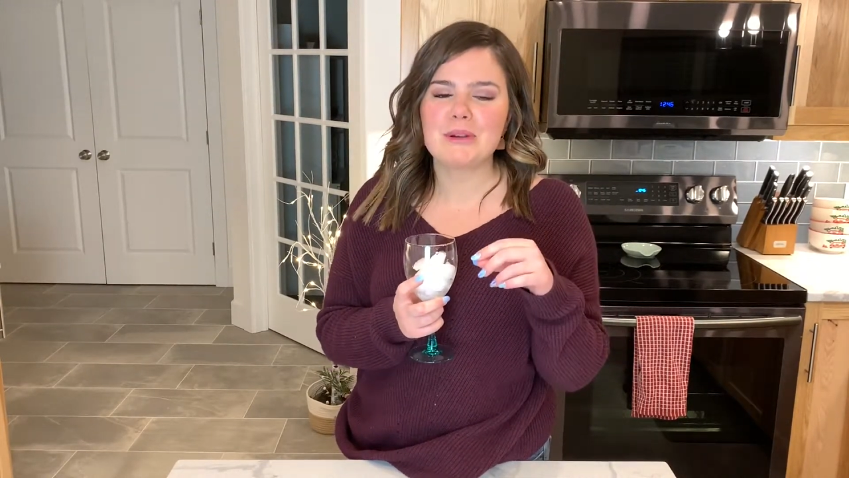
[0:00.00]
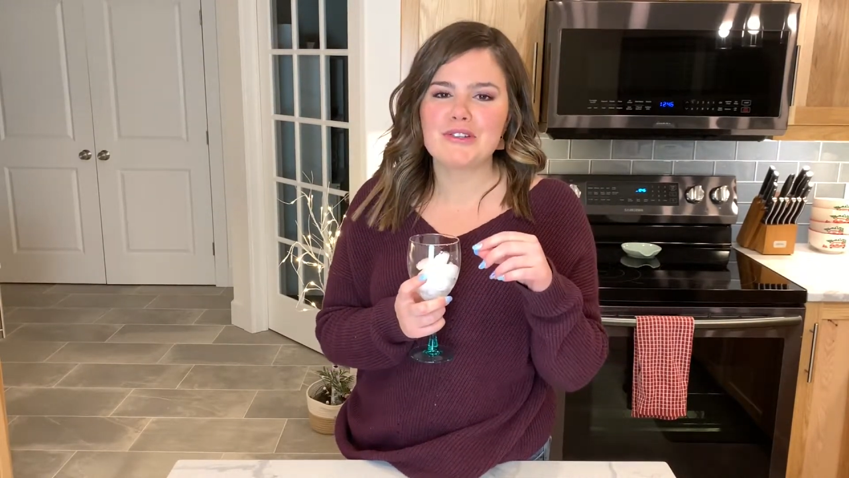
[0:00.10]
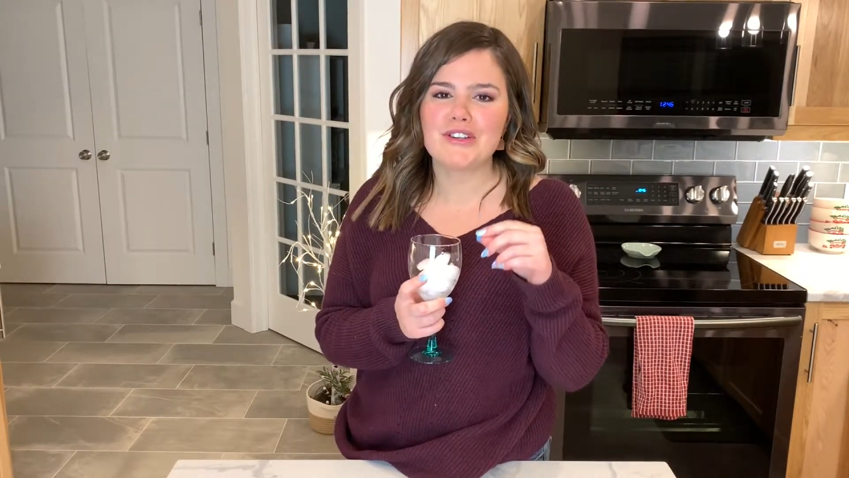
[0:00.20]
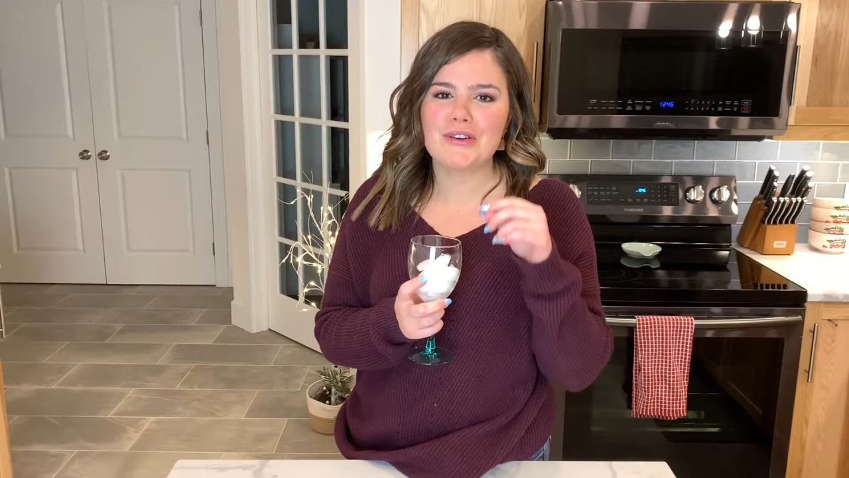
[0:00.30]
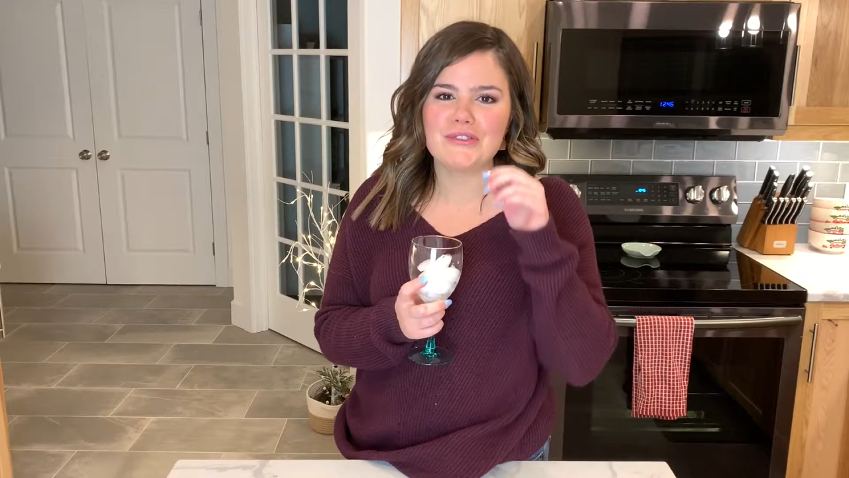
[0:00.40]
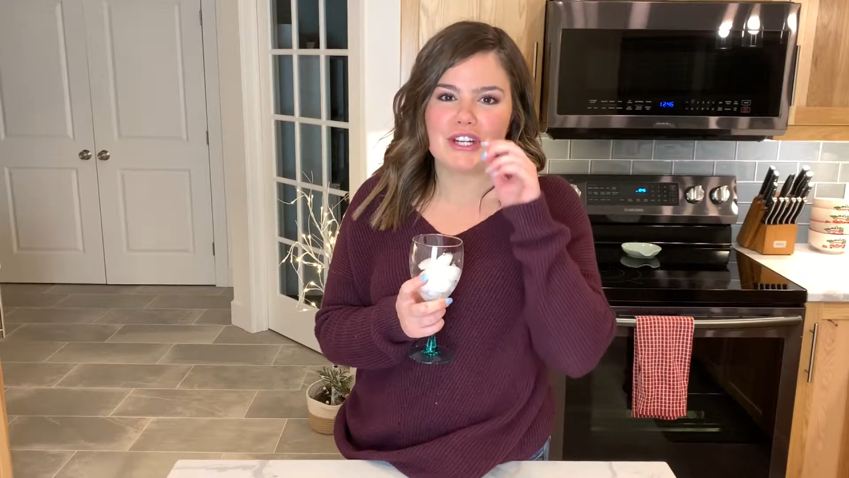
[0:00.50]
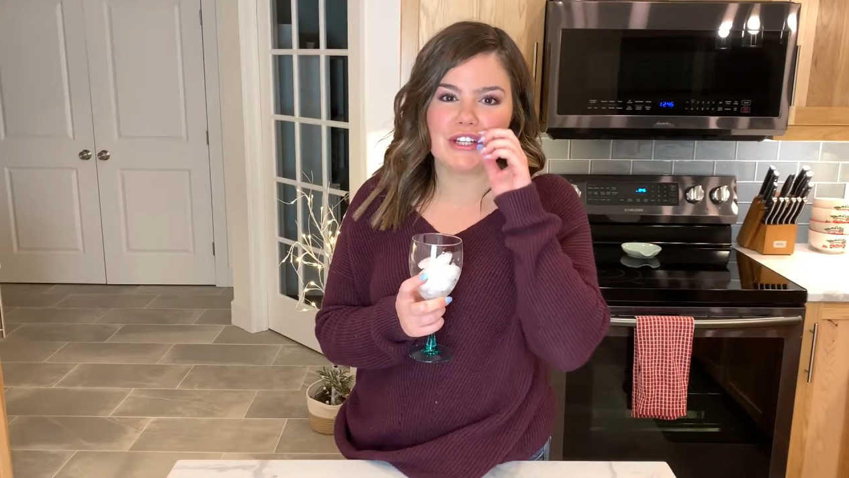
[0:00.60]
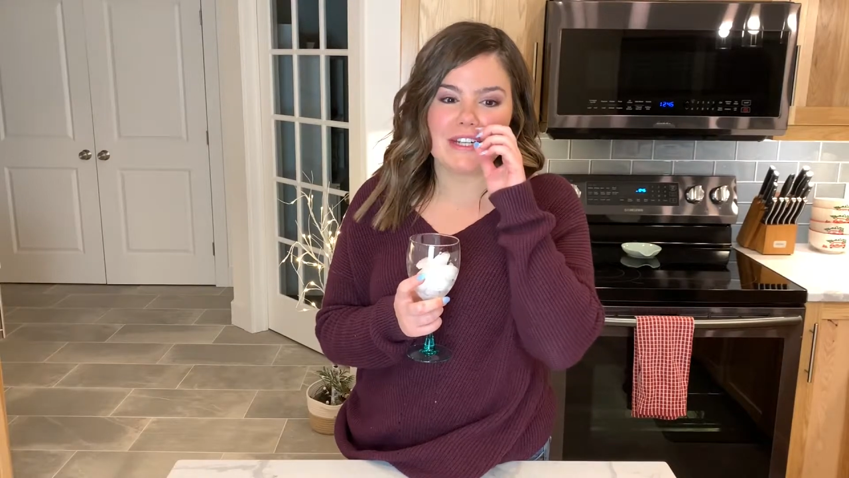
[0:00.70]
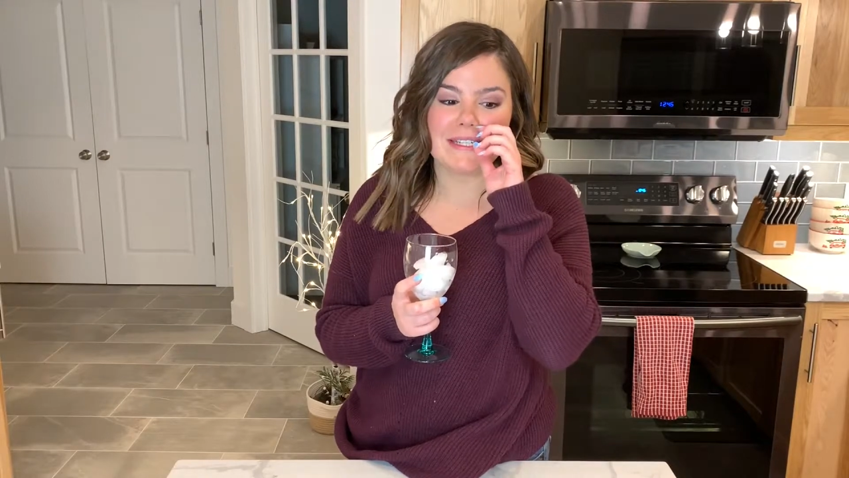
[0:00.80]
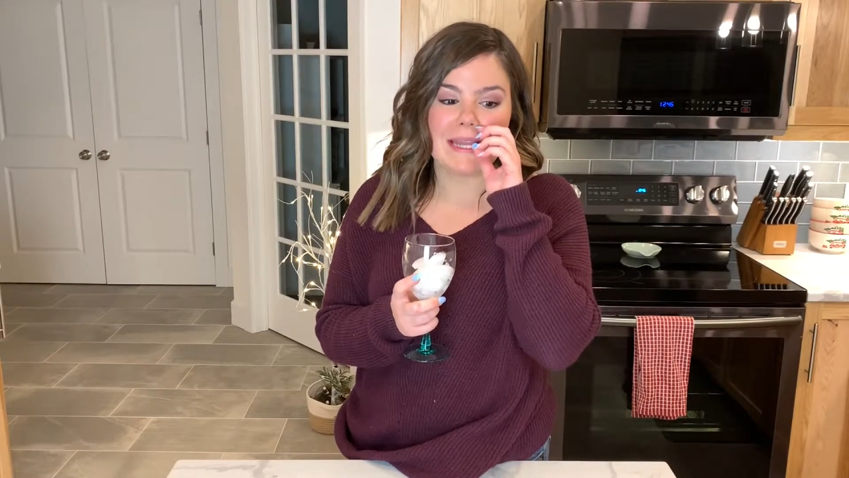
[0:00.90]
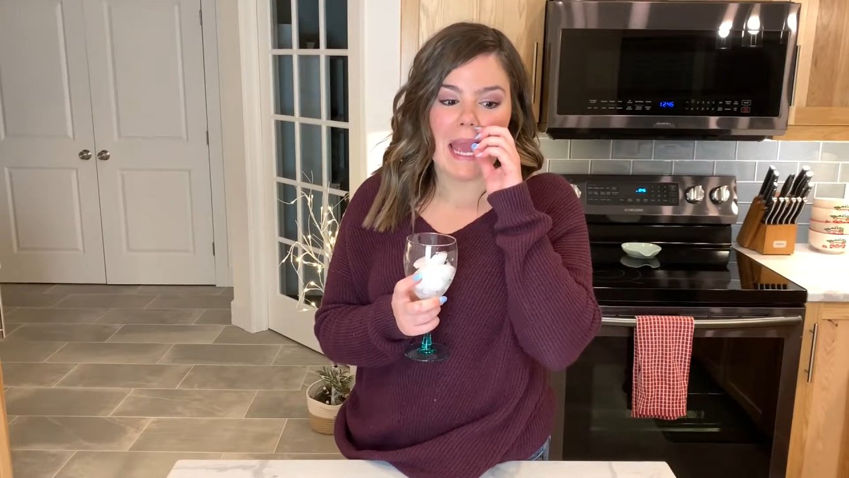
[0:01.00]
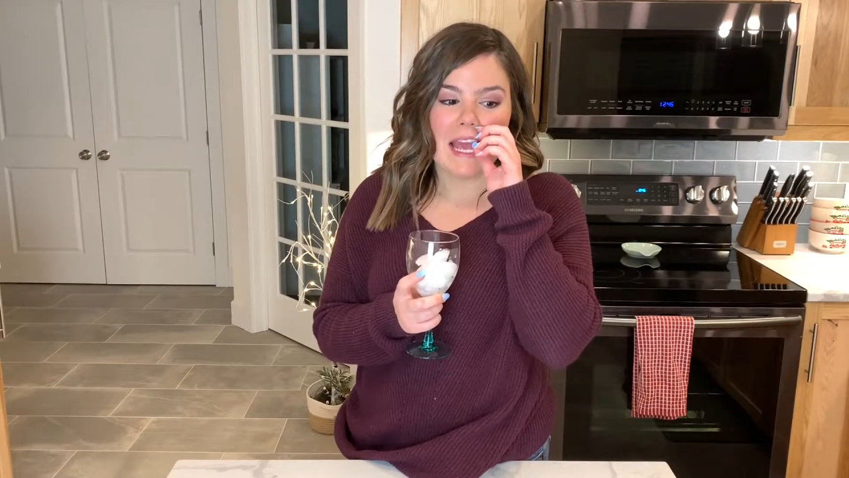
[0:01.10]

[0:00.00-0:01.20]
maraschino cherries.